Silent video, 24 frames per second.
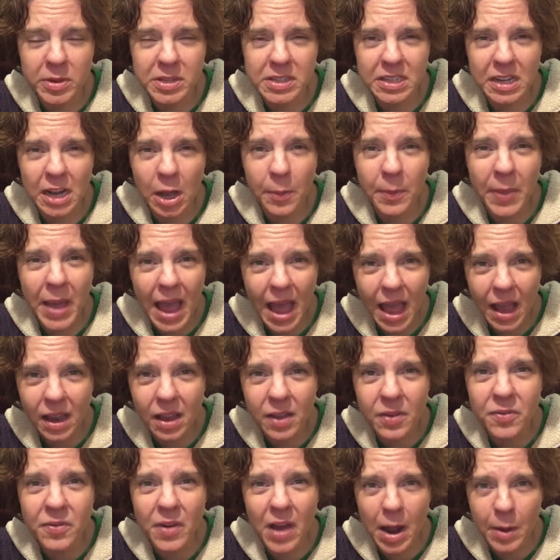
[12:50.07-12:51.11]
It's an
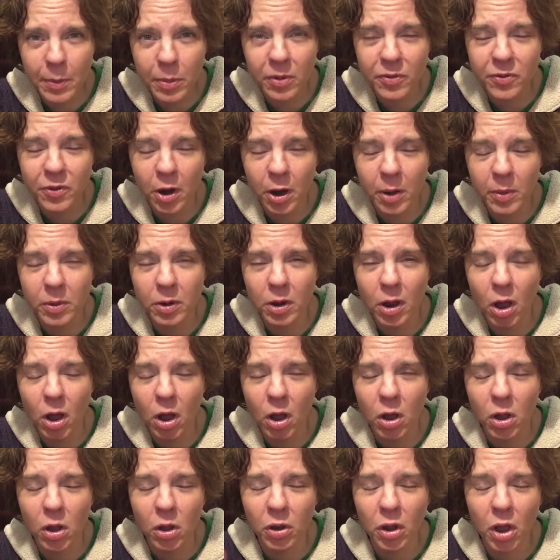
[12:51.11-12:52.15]
alpaca fiber farm
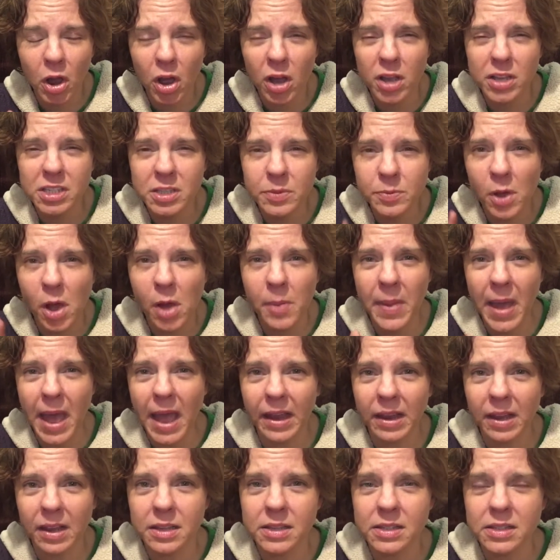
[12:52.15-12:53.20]
called Awesome
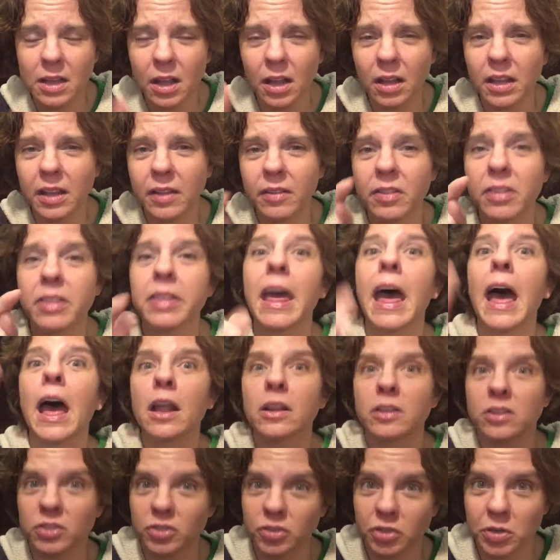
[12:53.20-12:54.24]
Alpacas. I'll leave
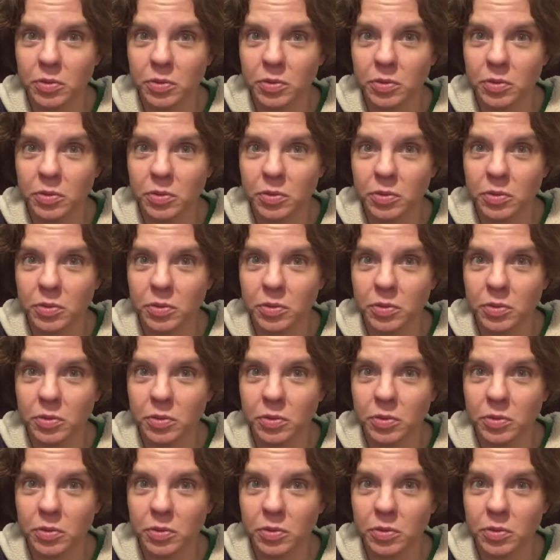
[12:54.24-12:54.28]
that